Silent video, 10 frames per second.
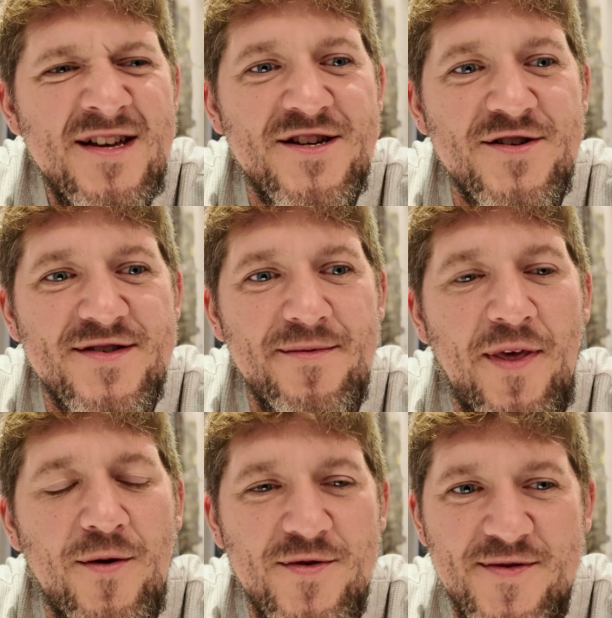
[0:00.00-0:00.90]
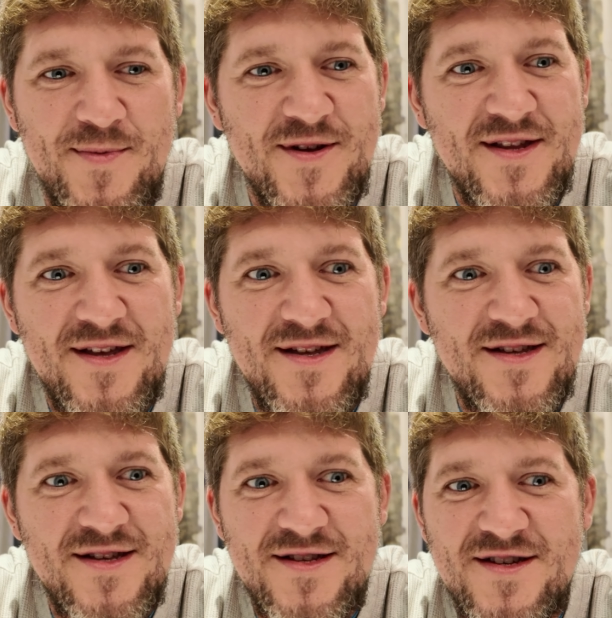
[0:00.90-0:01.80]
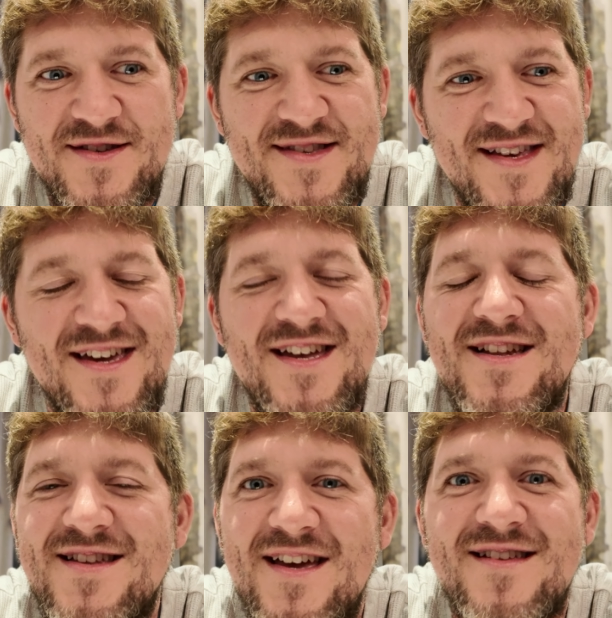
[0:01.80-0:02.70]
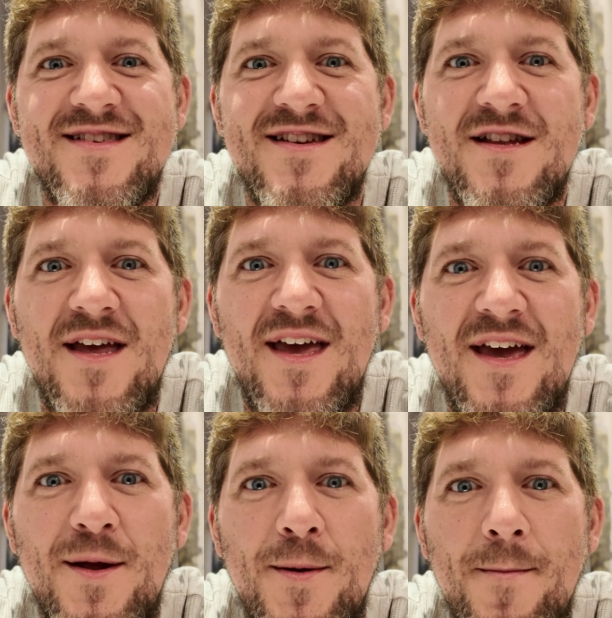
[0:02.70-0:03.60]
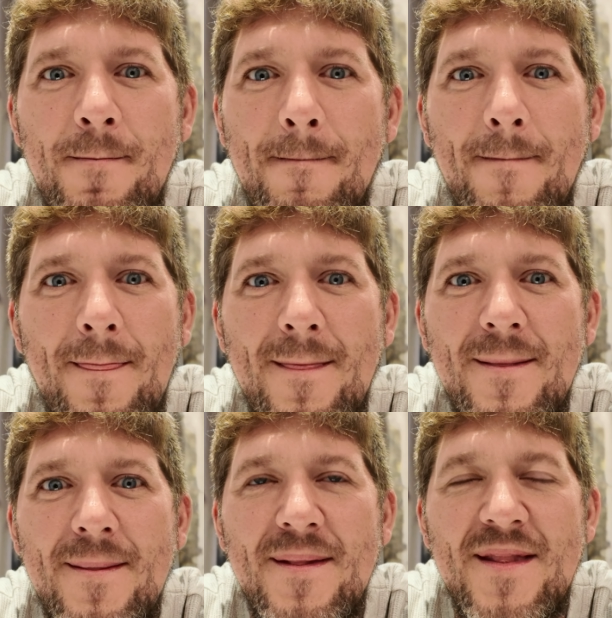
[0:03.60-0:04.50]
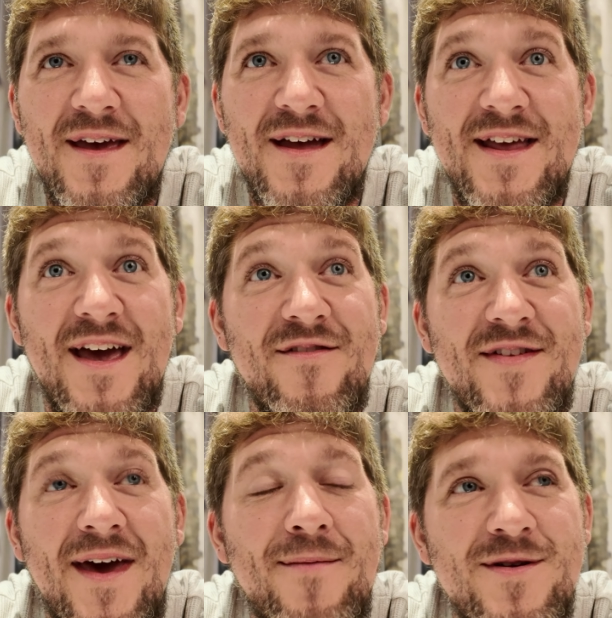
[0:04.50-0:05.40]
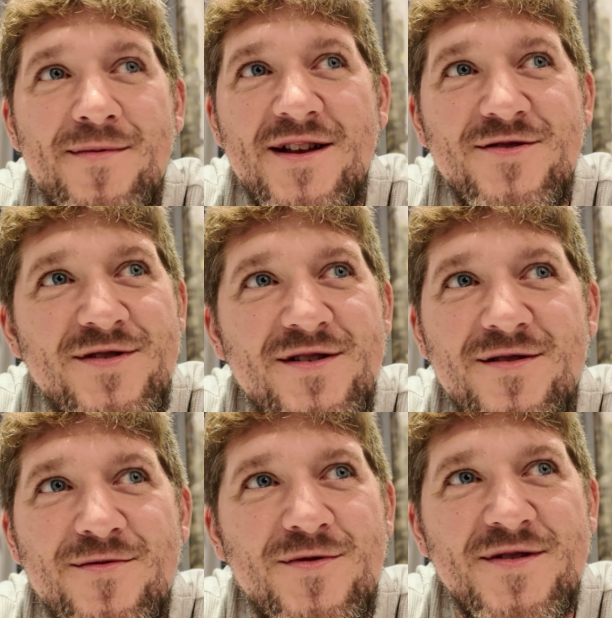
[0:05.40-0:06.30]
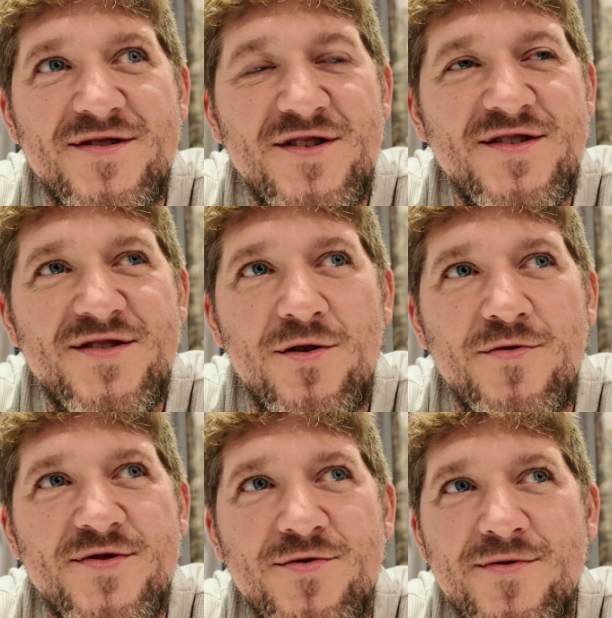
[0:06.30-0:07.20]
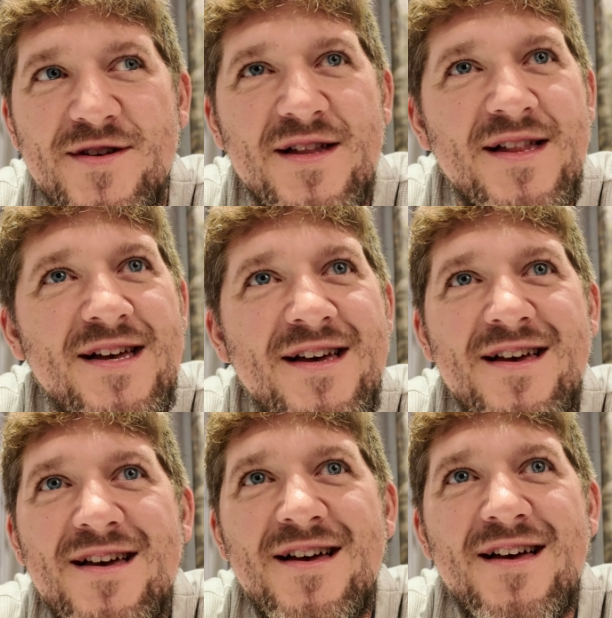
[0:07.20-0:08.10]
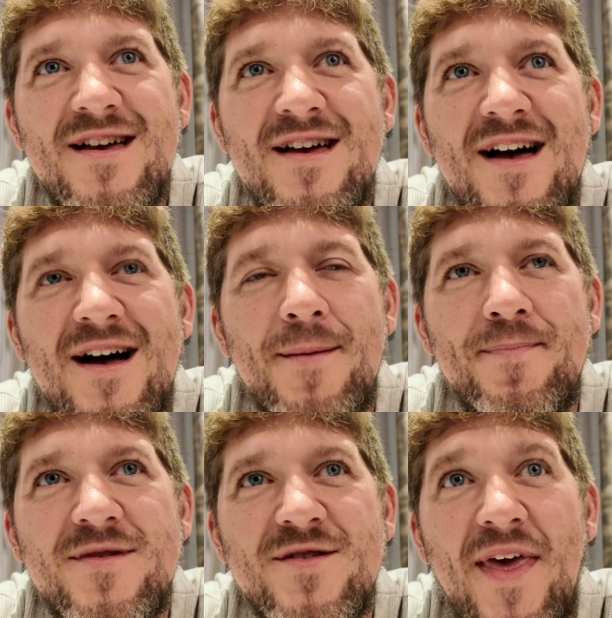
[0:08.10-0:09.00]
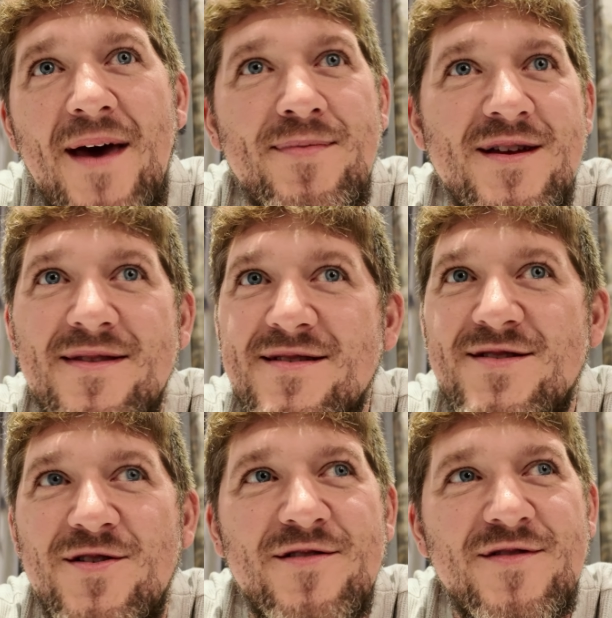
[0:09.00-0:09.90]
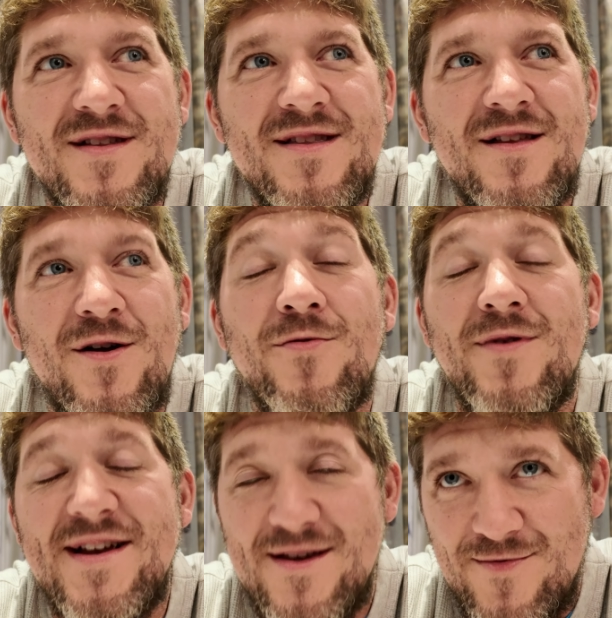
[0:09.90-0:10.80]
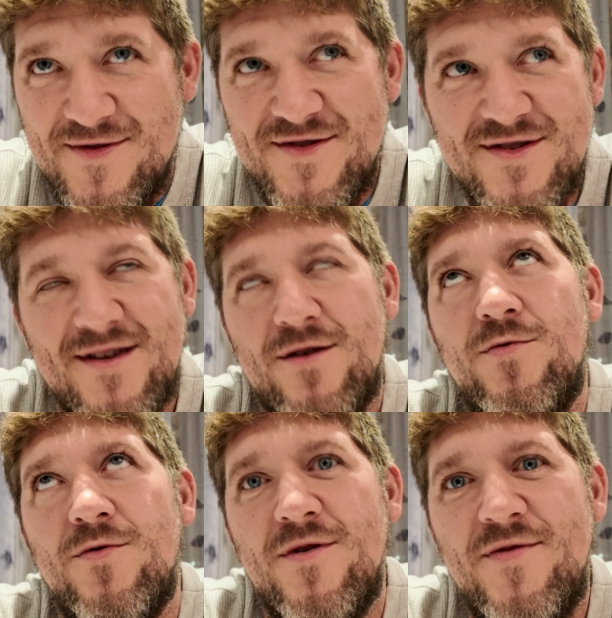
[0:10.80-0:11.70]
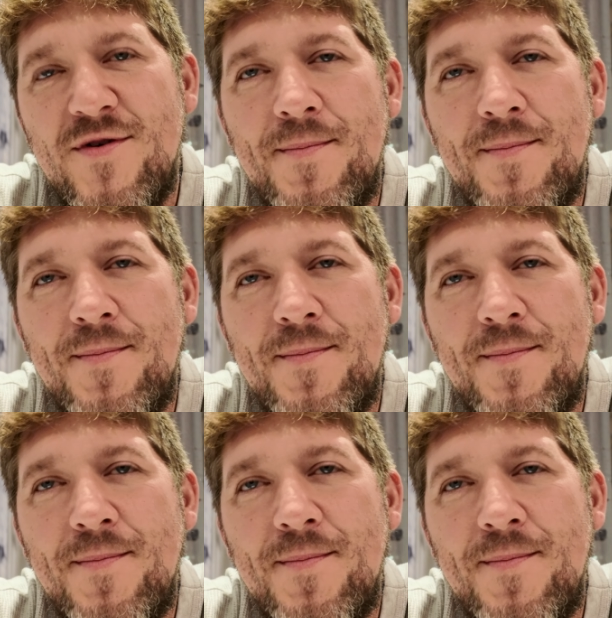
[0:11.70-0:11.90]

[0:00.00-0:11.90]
share some of those. But just singing, dancing, and having that be my New Year was just so surreal. So that being the start of it already was just like, whoa.